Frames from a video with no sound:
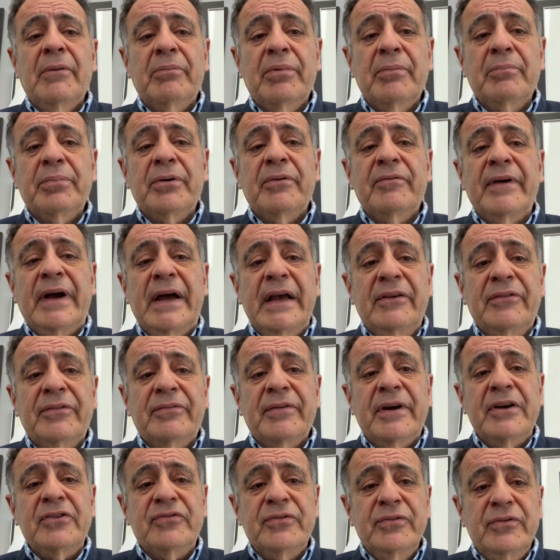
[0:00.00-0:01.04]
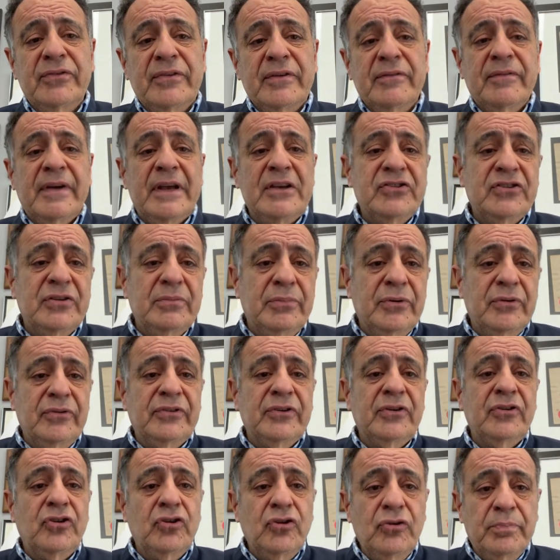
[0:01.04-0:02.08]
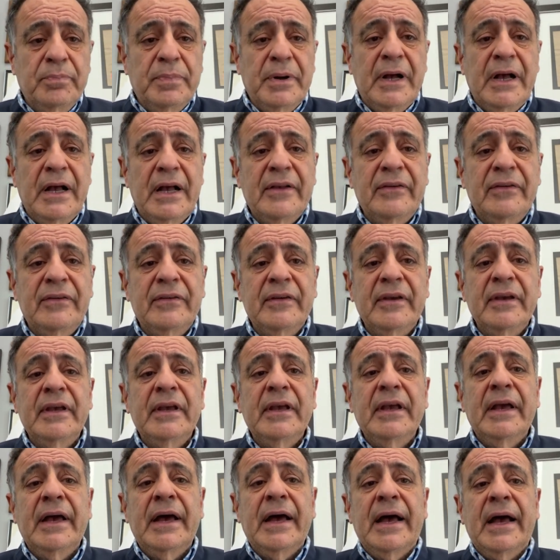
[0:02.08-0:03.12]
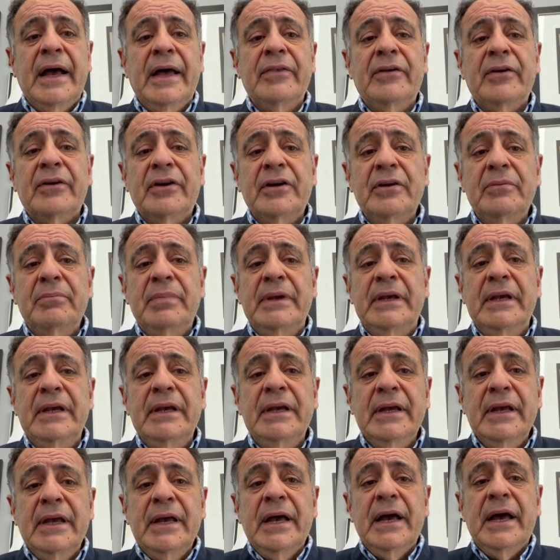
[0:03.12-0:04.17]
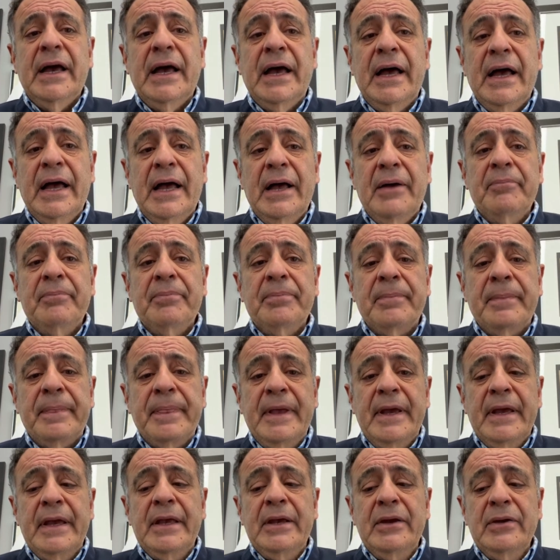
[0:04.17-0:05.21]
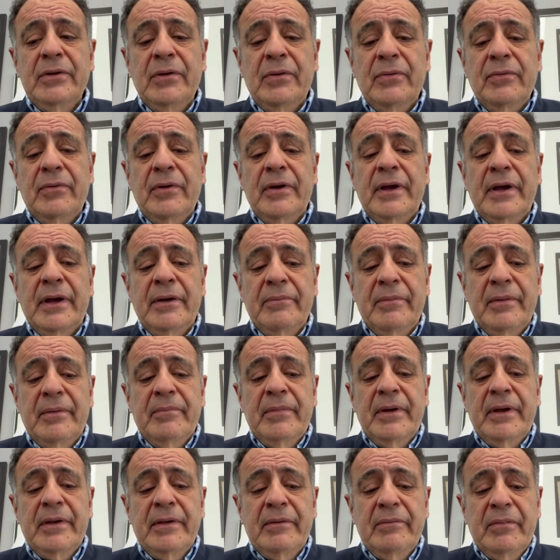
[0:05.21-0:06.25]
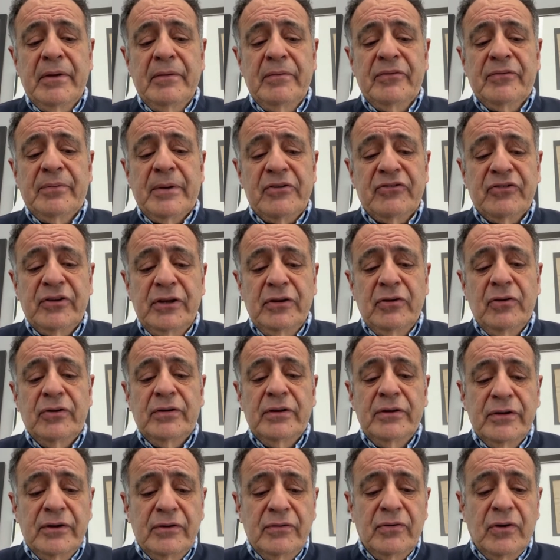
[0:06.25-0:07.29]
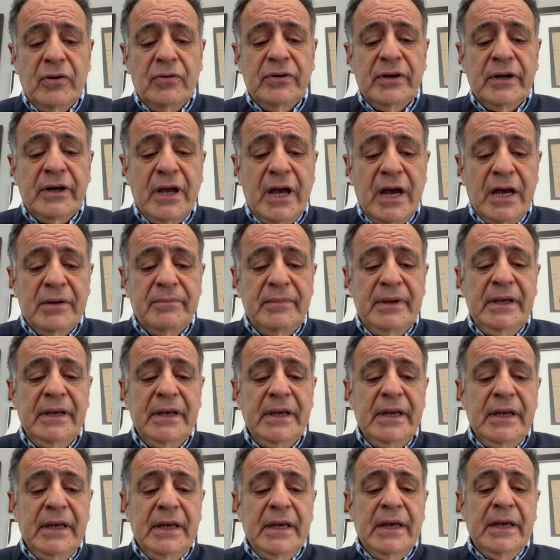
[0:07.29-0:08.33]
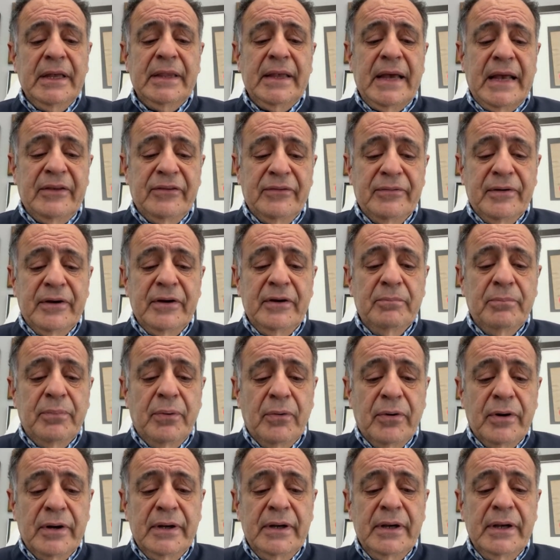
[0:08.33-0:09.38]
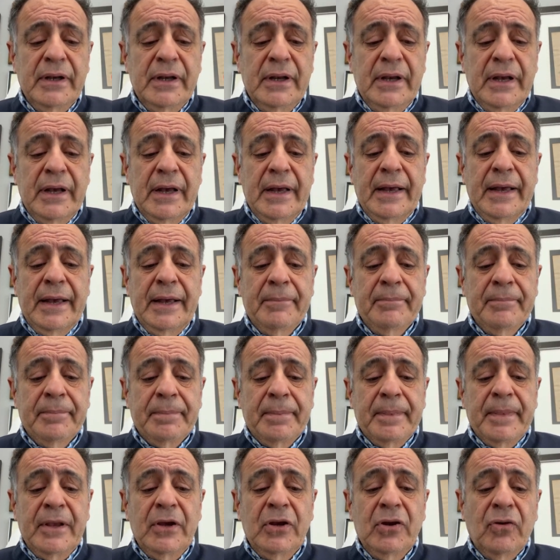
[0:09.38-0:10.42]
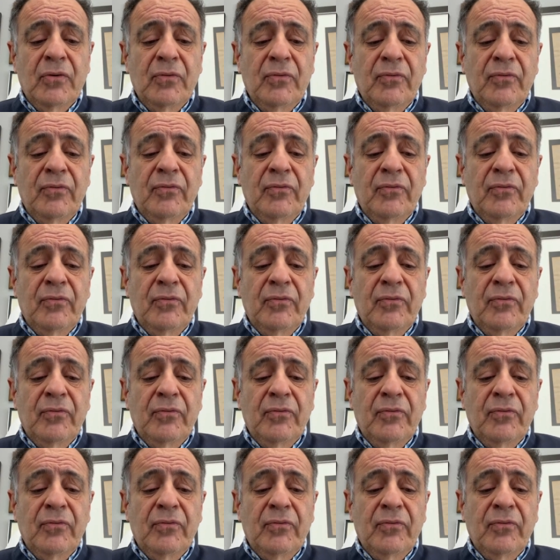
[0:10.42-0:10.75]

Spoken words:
provides fresh fruits and vegetables, coupons. There can be, um, you know, um, especially local grown economy. That's very important. Um, you know,